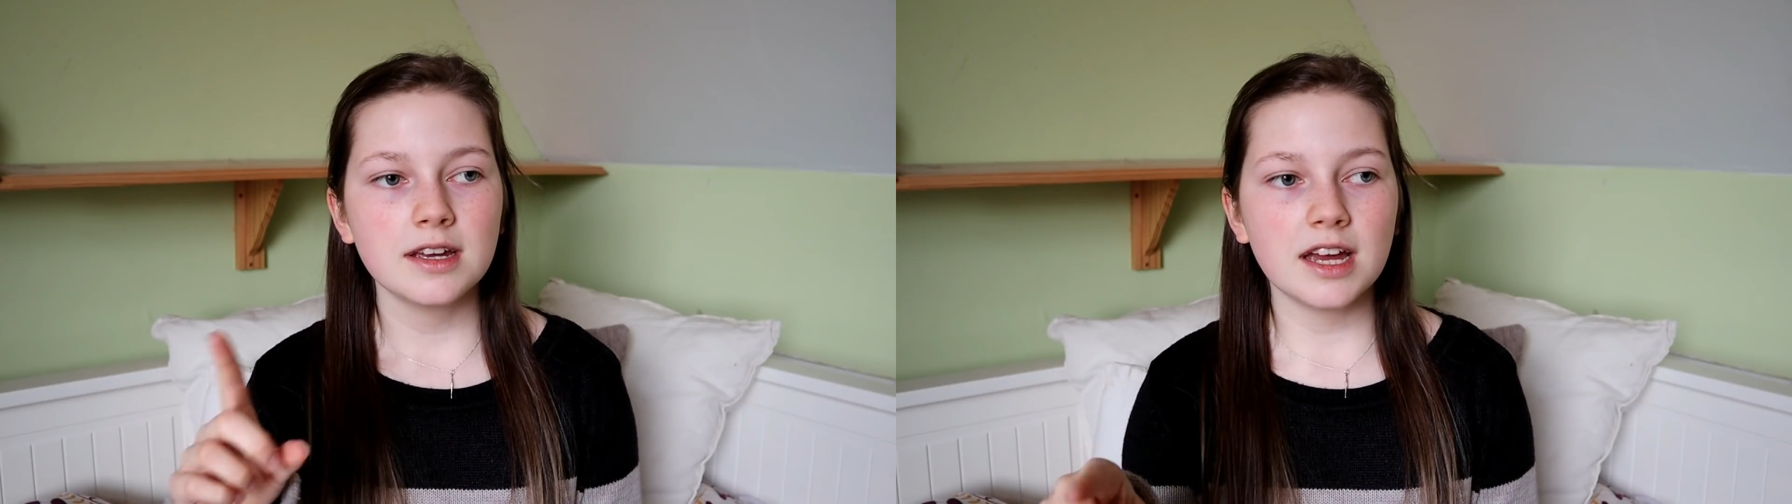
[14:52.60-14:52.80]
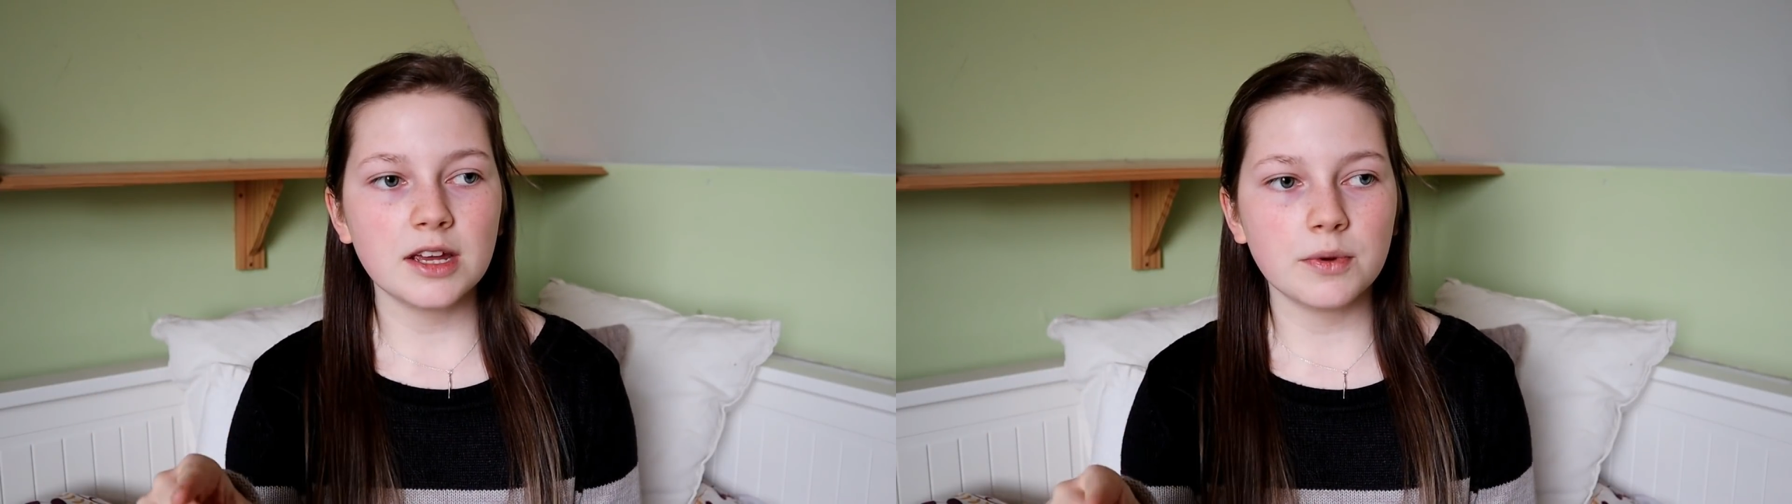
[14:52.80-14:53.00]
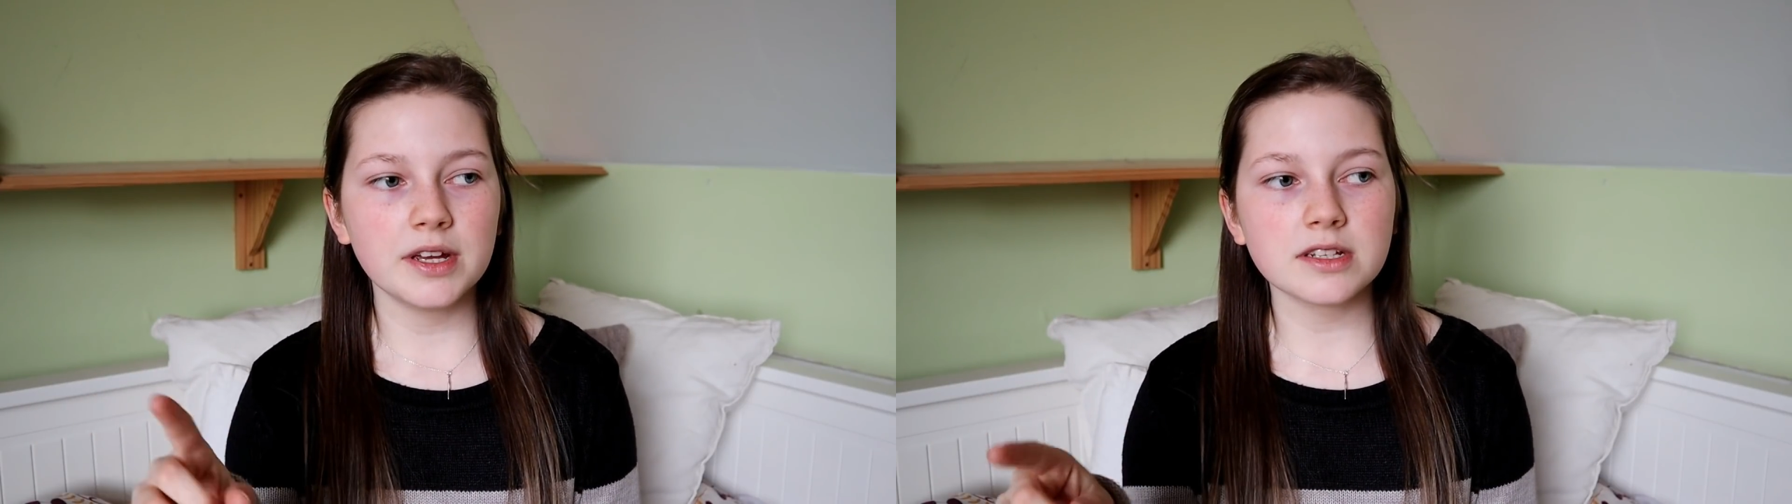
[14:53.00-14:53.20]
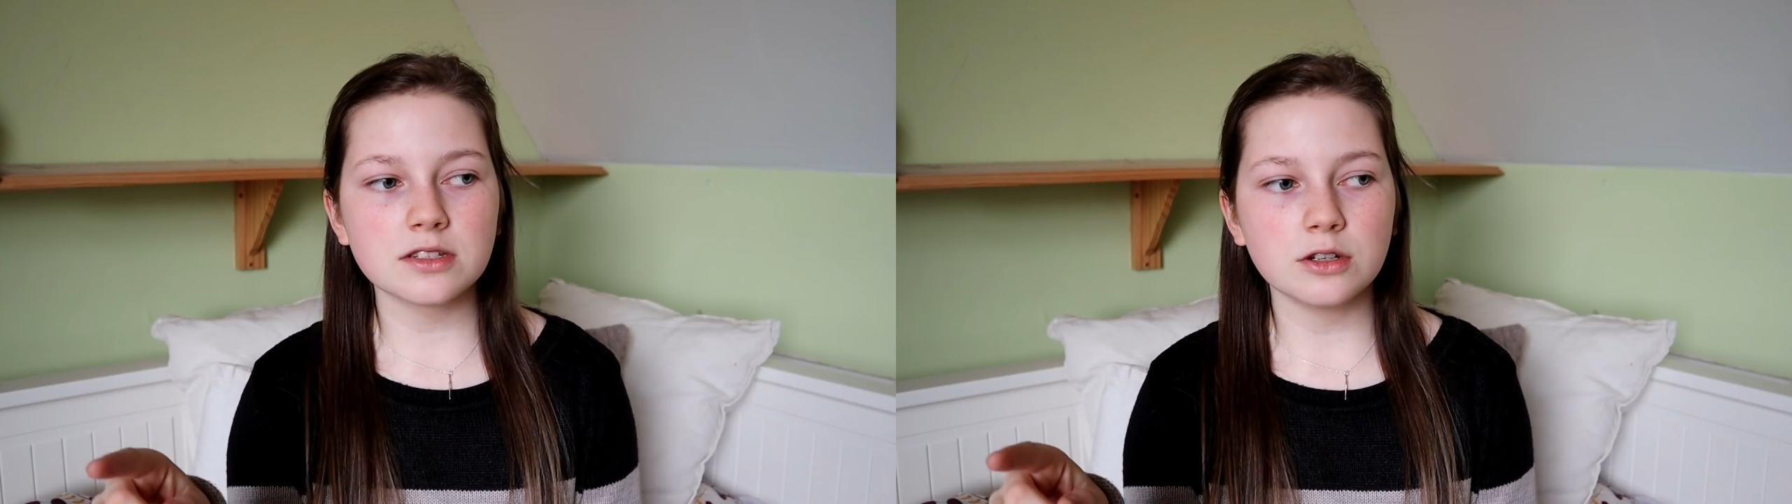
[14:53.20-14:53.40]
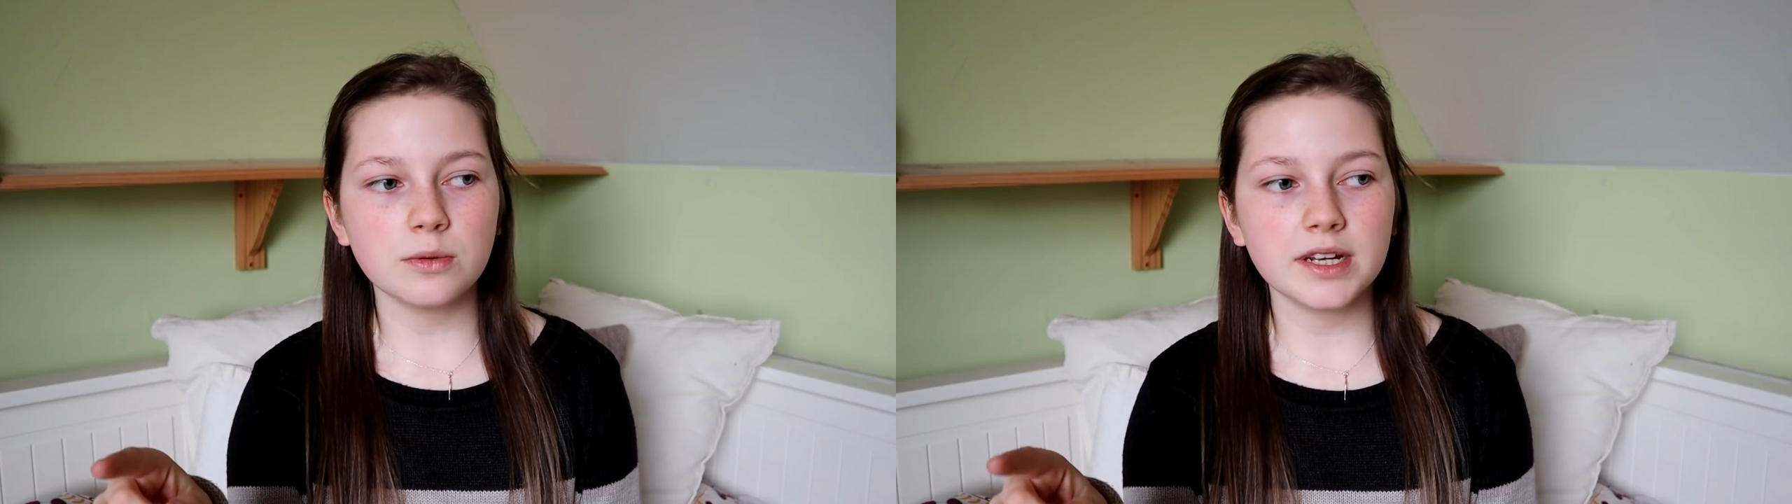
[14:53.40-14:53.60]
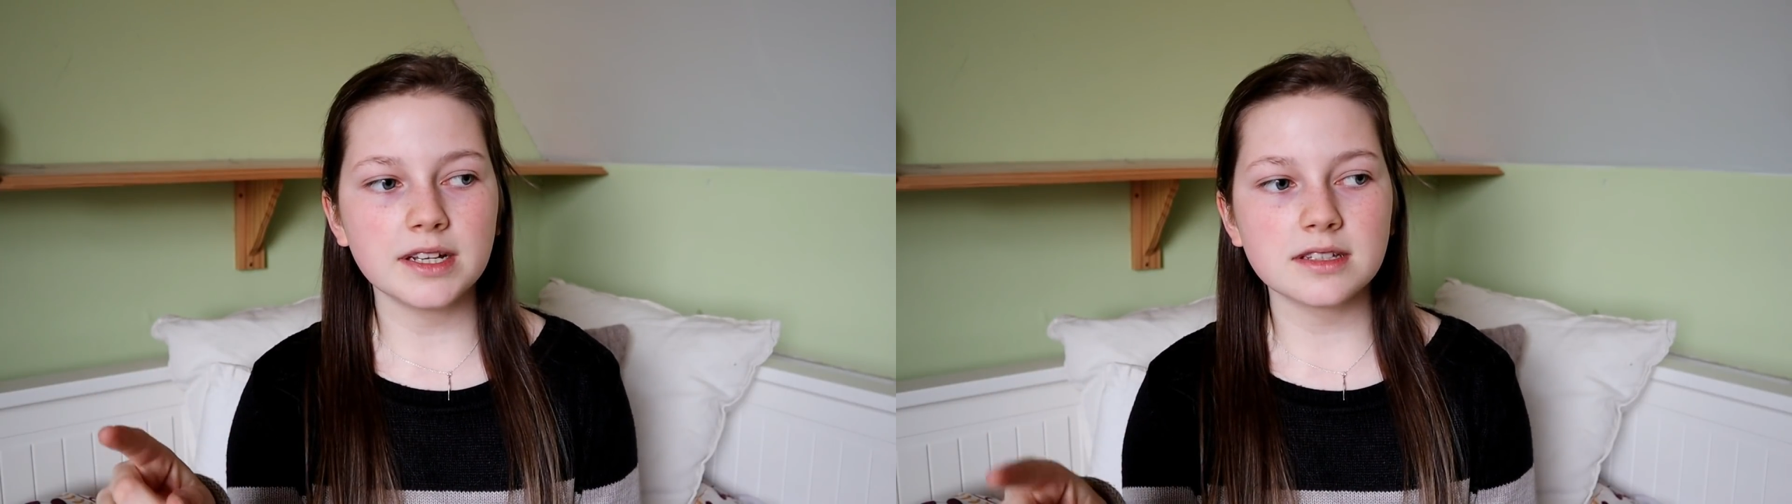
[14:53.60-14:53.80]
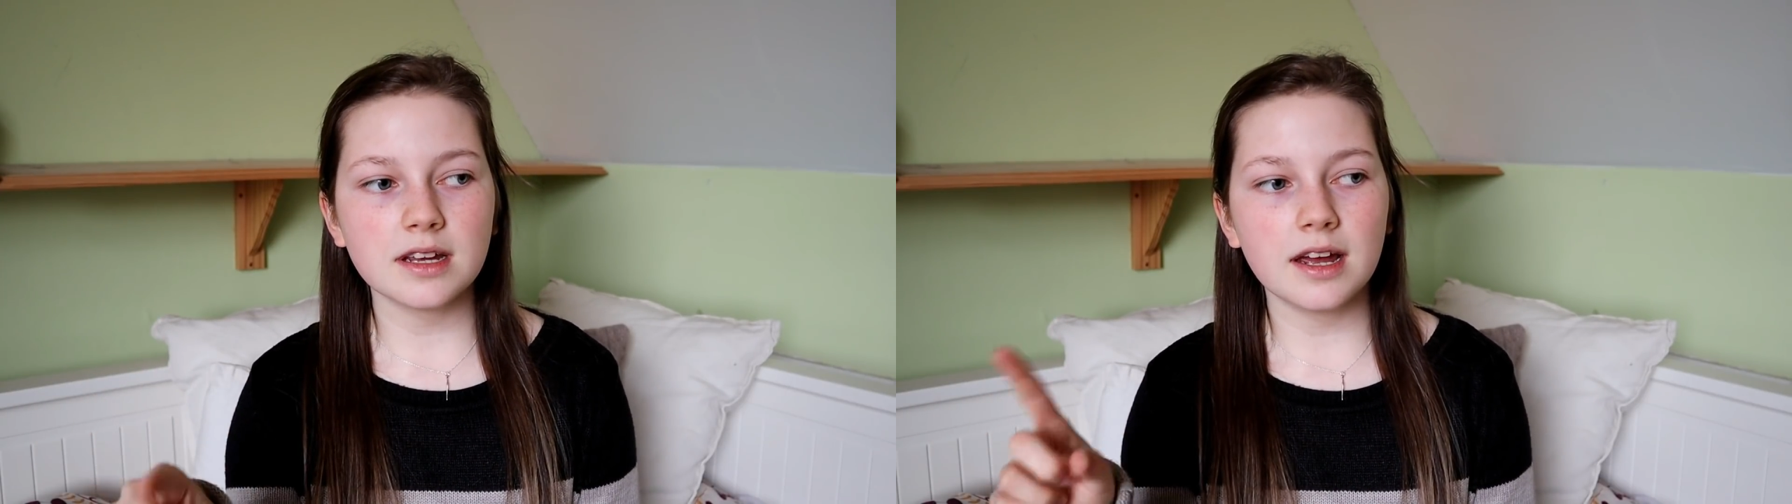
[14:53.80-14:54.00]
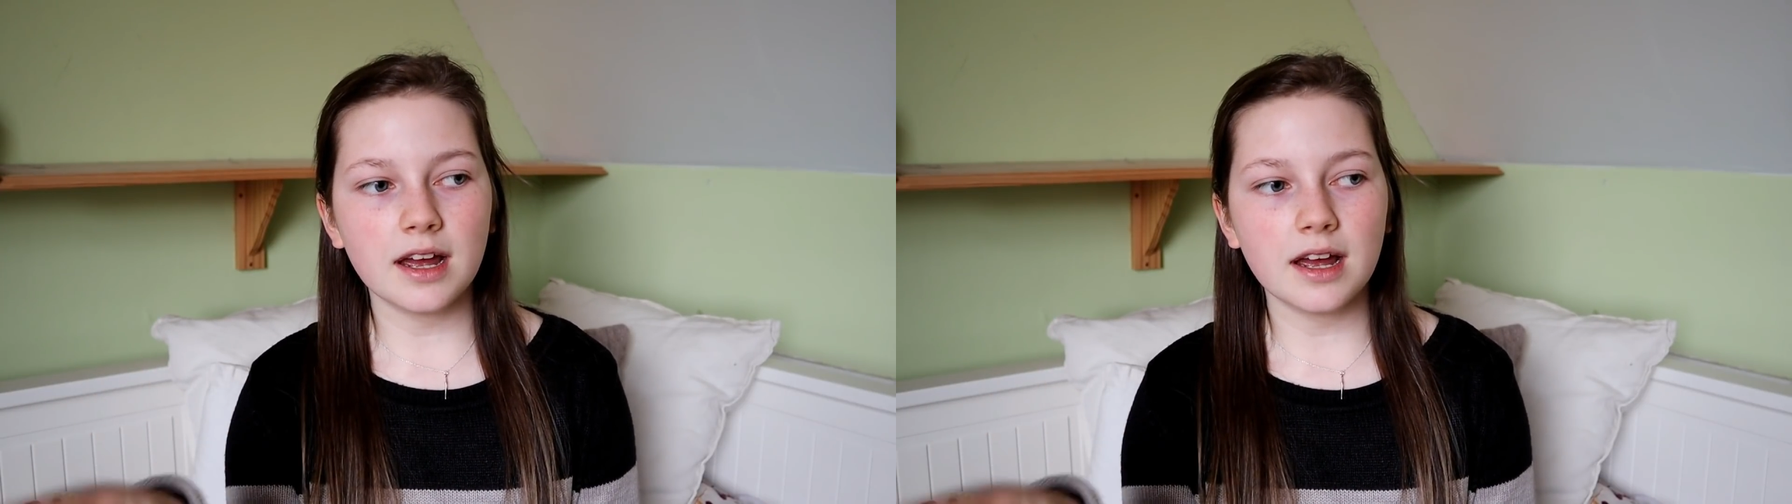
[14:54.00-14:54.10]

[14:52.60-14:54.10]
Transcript: 8 weeks, 2 weeks,